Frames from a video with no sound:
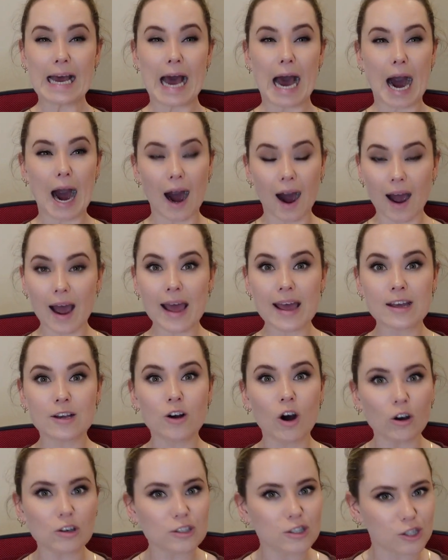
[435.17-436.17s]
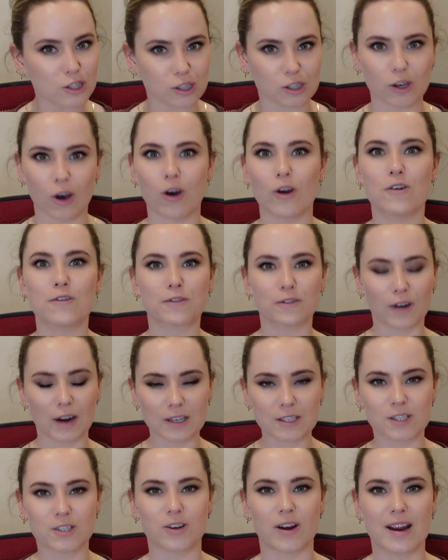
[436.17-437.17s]
I got so
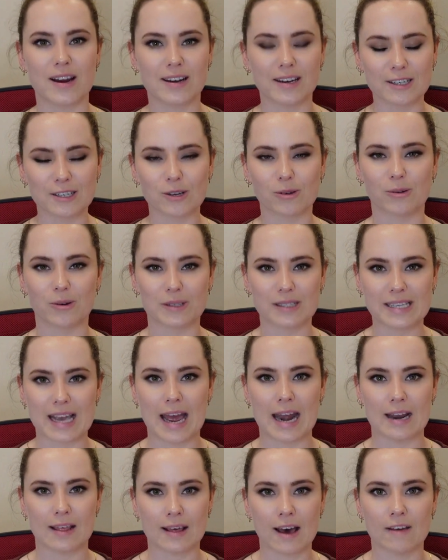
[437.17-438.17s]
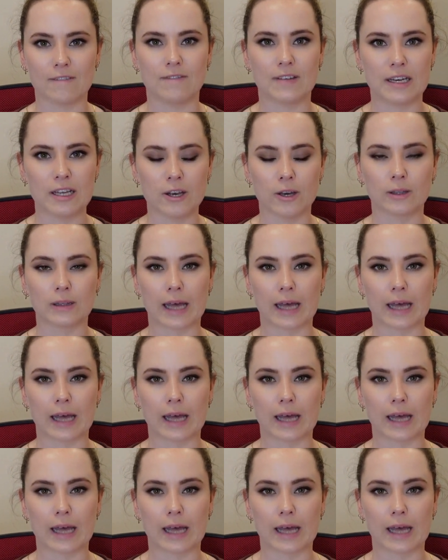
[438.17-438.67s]
frustrated towards the end of that video.